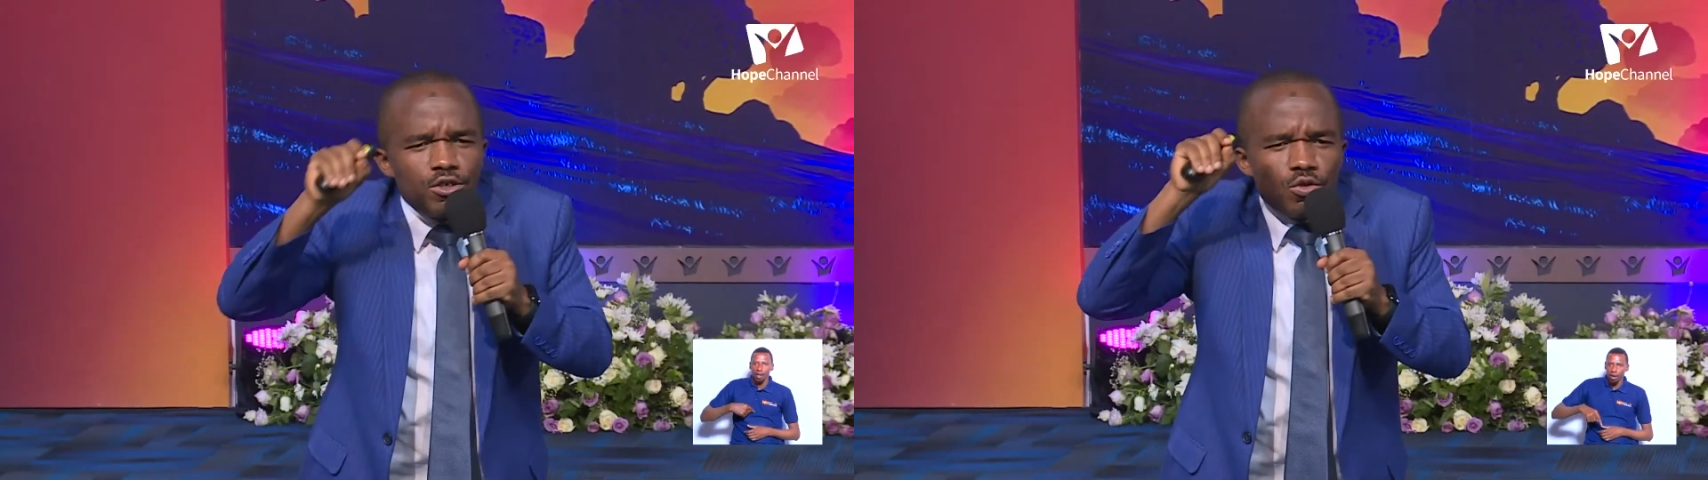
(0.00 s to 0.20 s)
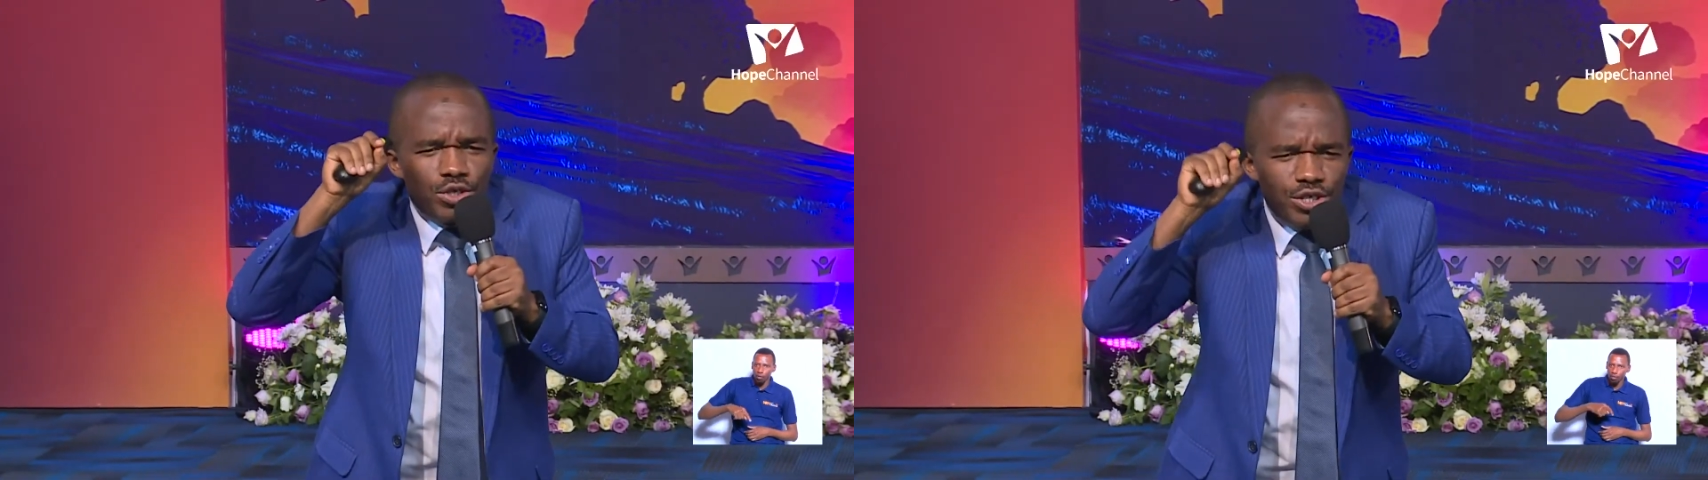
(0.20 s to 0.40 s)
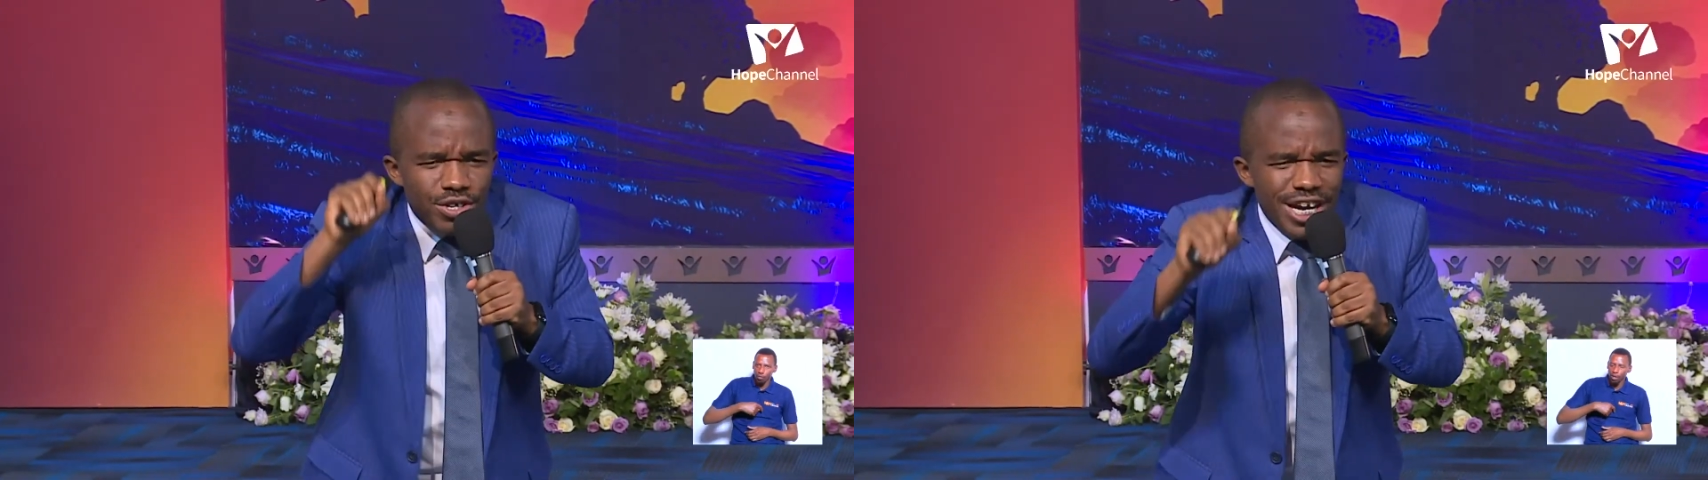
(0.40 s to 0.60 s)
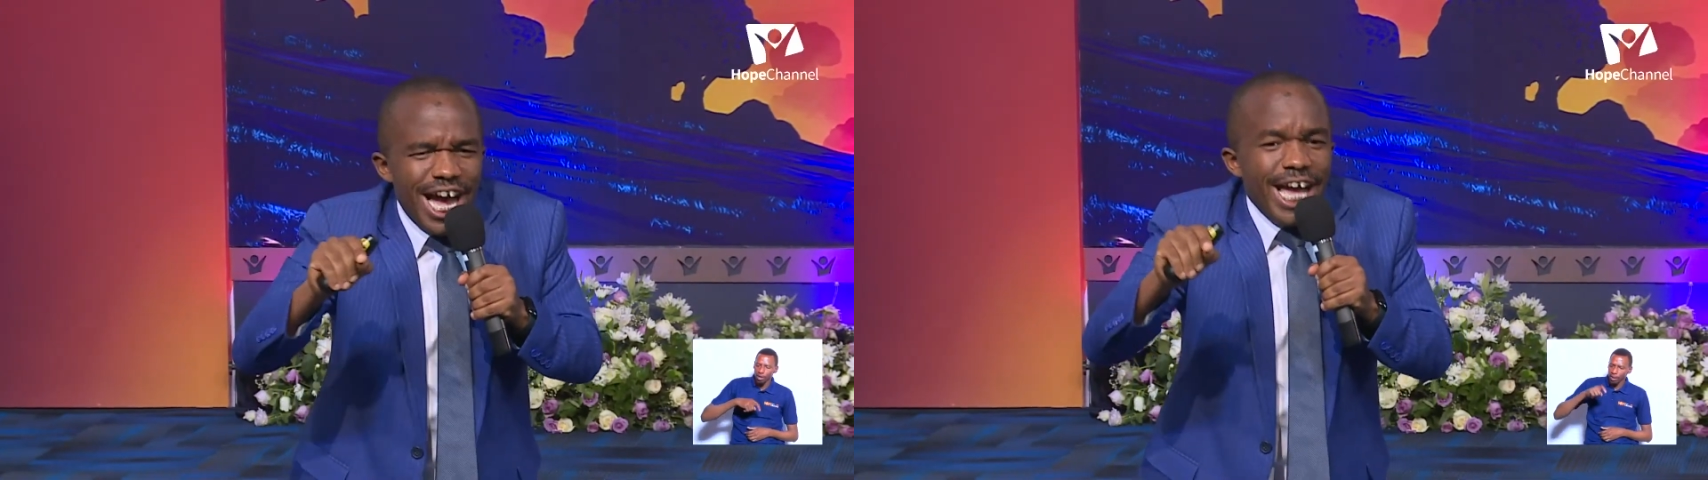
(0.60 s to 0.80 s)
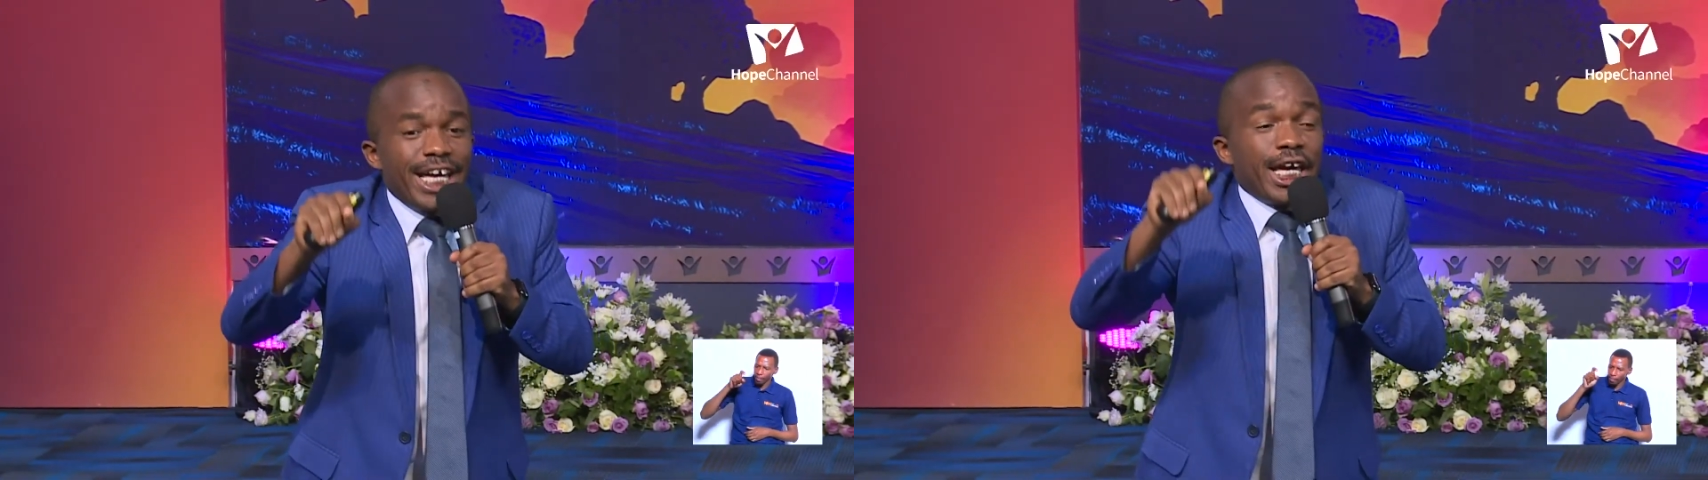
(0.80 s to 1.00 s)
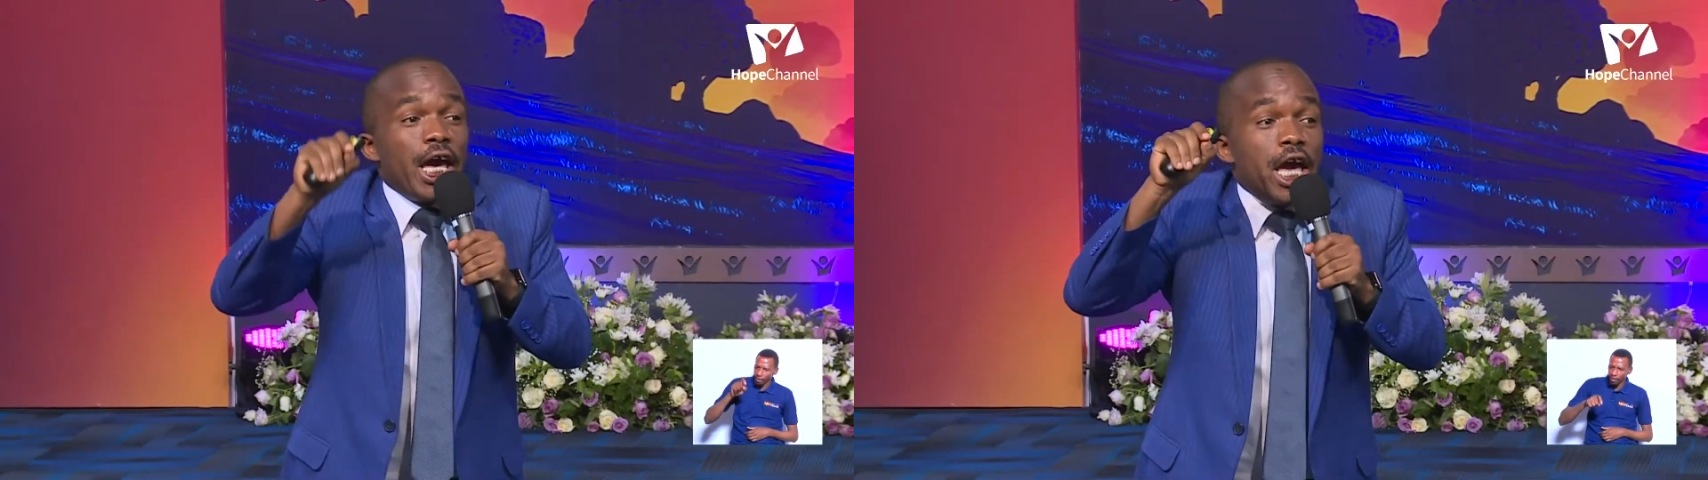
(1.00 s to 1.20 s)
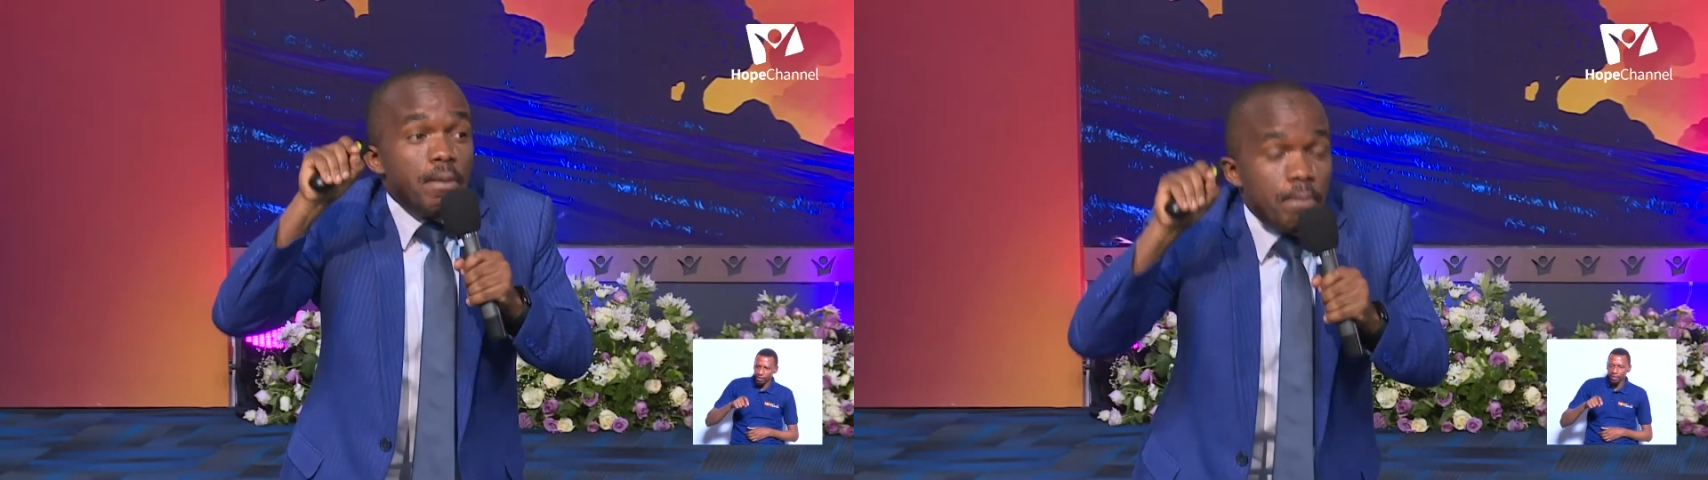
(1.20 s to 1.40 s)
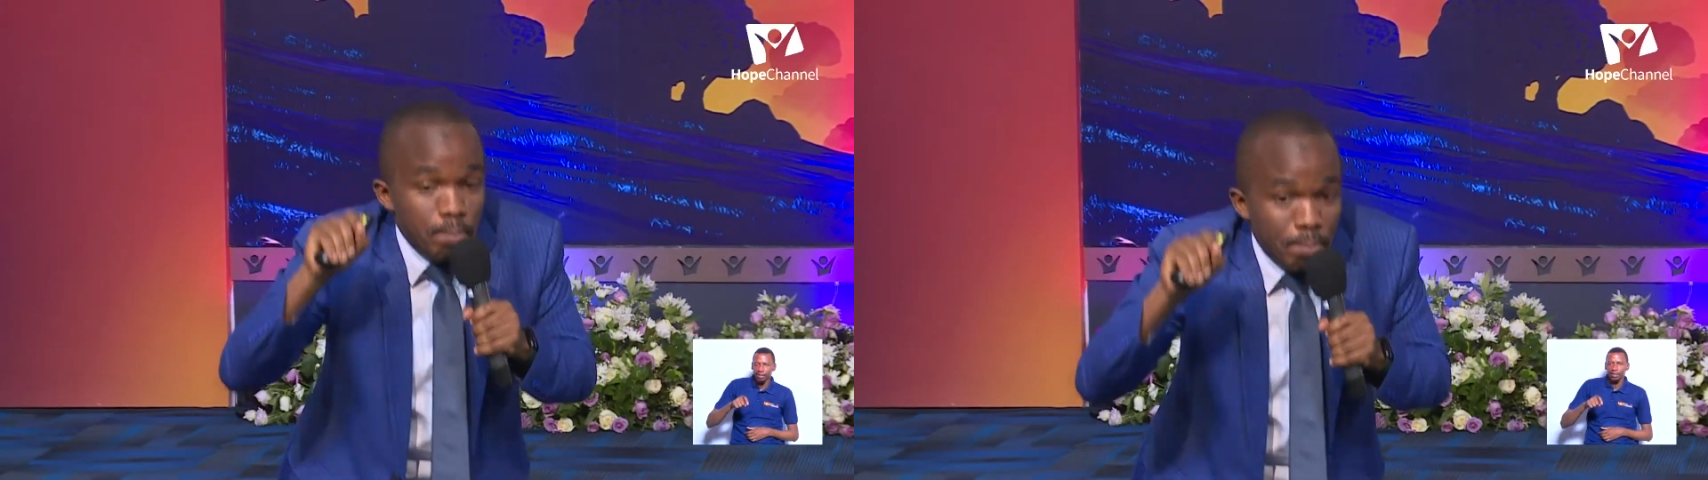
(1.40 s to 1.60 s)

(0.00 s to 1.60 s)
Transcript: to strike a